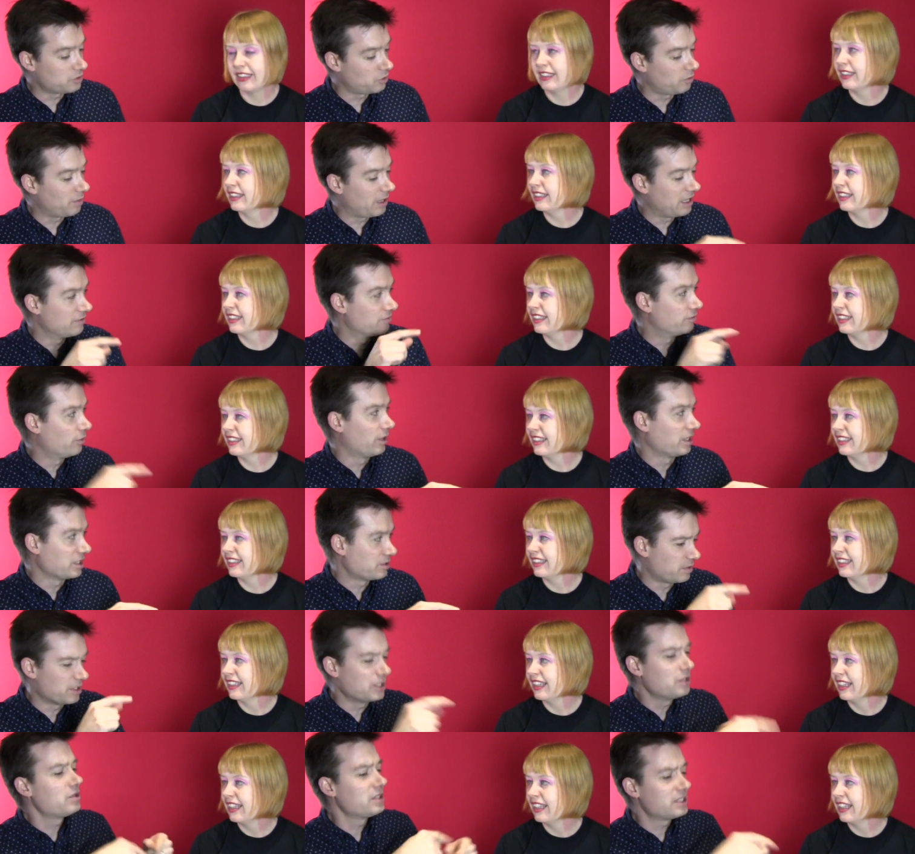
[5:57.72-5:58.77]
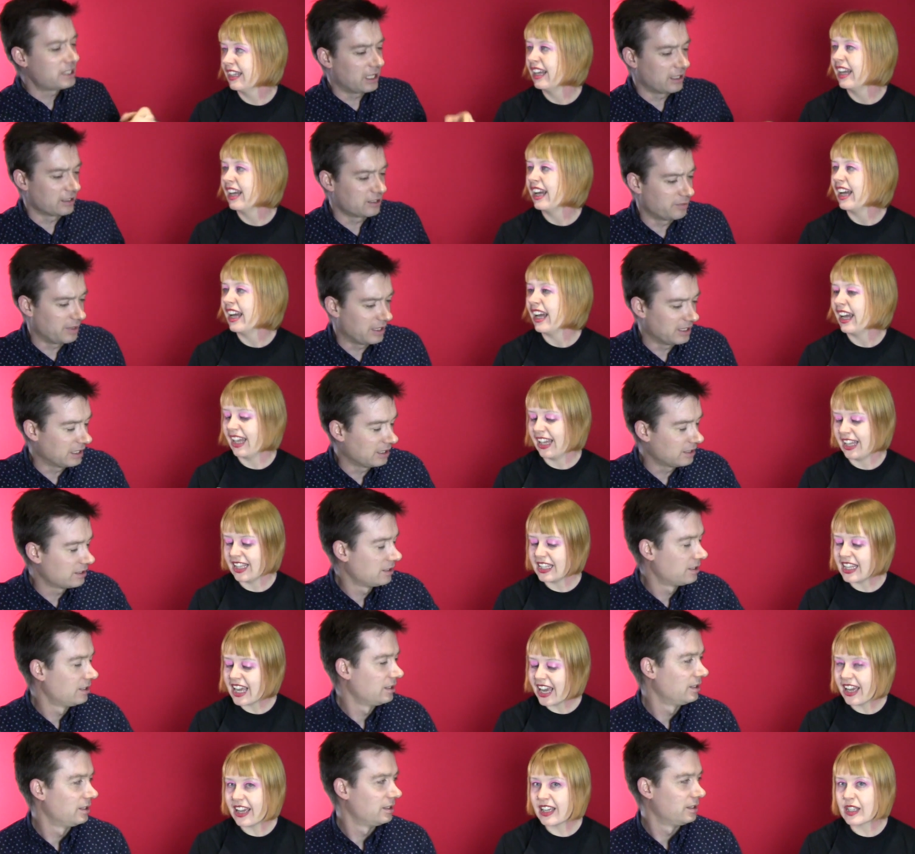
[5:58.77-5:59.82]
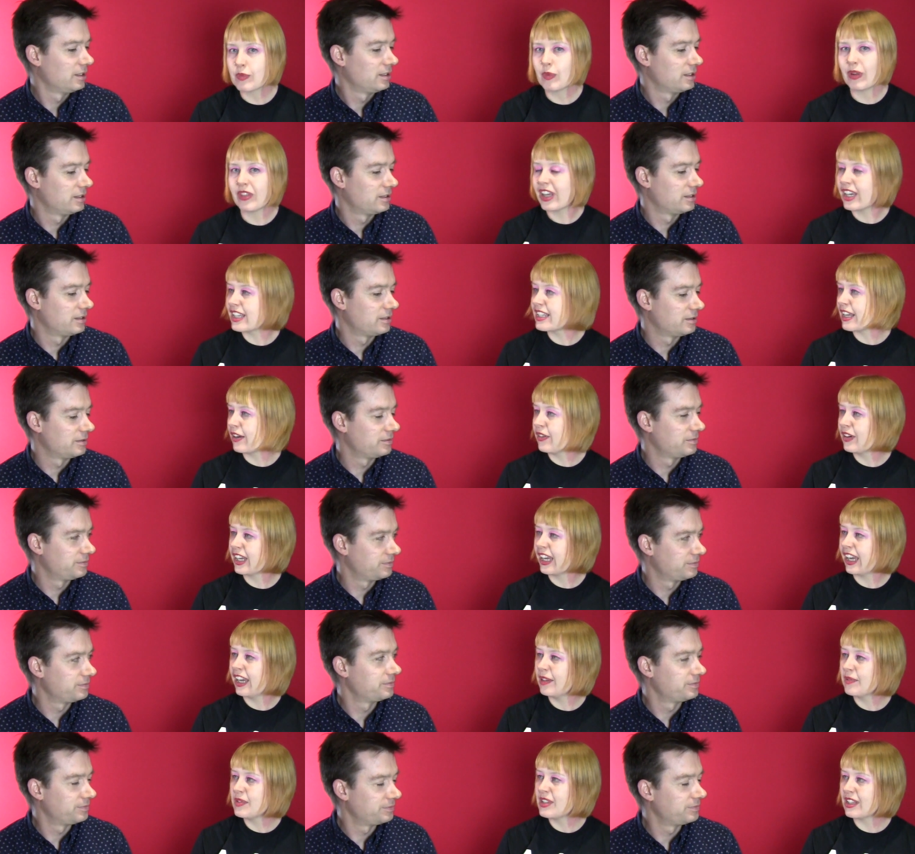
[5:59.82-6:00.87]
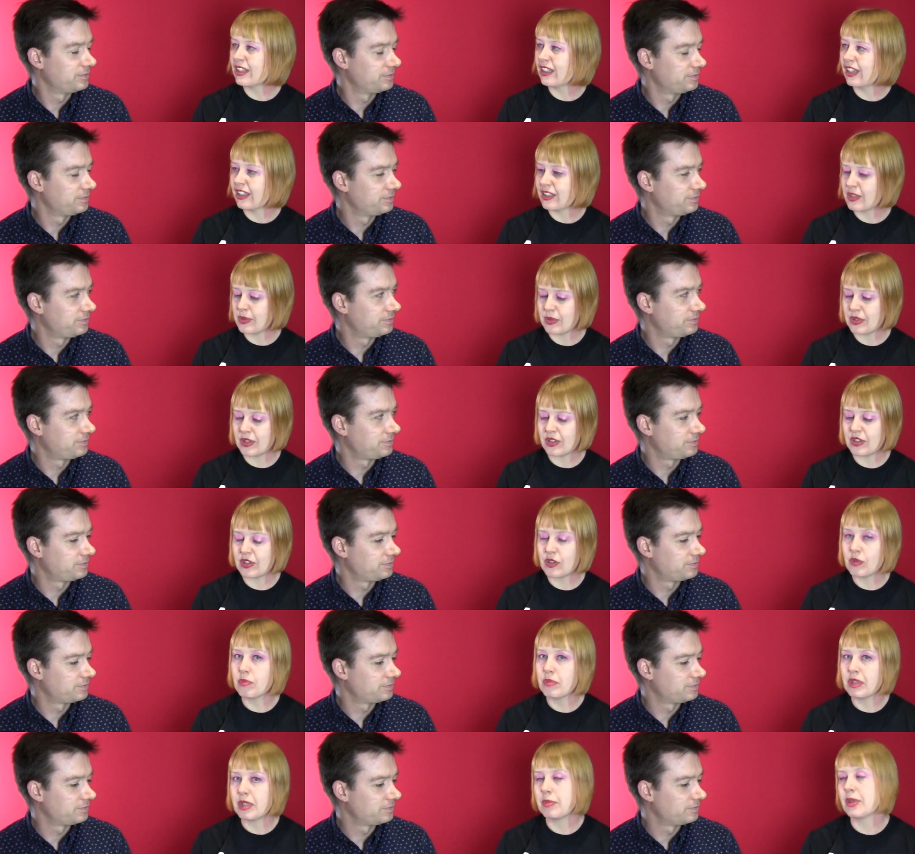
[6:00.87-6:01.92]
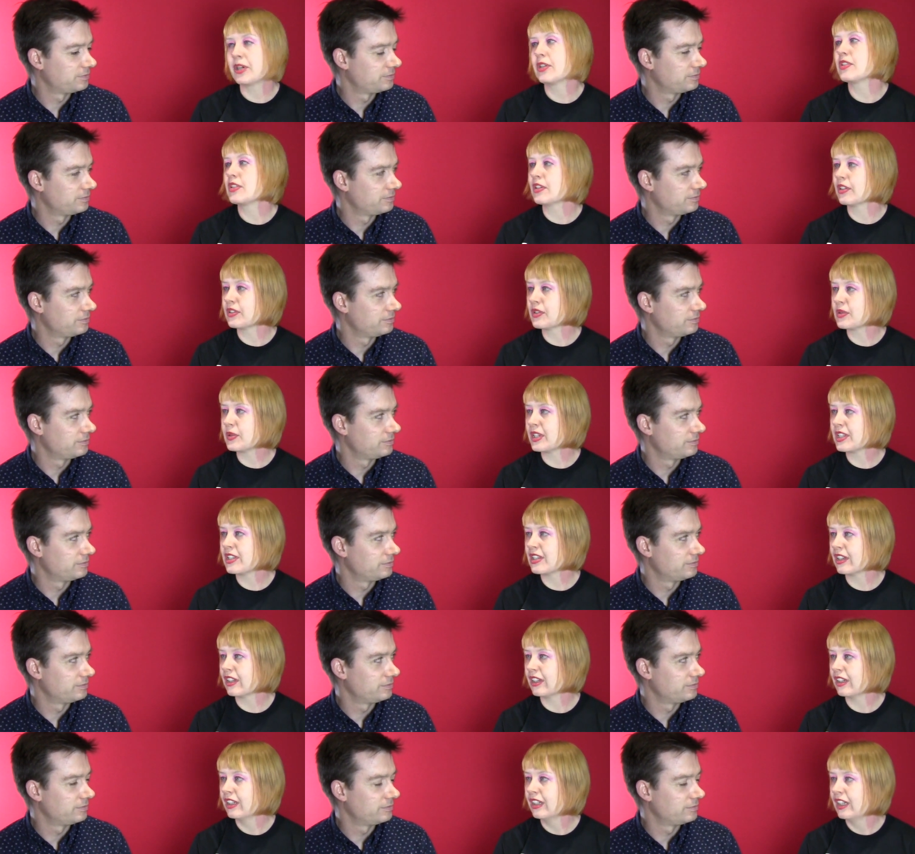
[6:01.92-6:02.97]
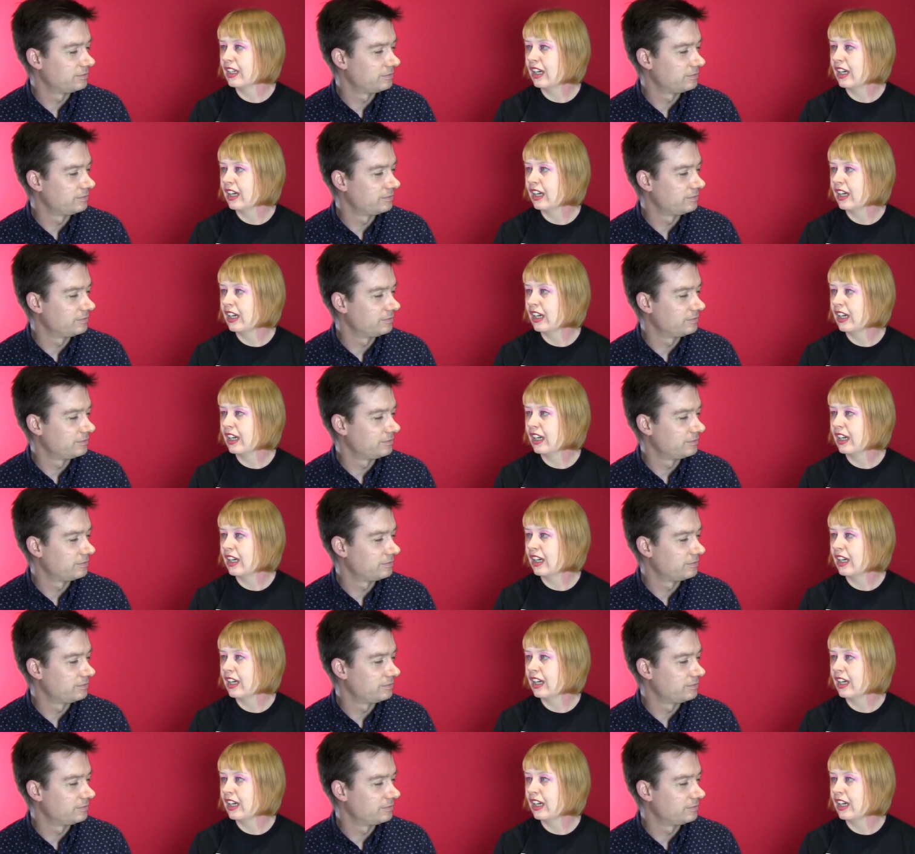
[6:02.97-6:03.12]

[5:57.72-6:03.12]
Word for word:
Speaker 1: it's all about the voice. But you can tell us about that. Yes, well, that's how I came to this, was that somebody posted on Twitter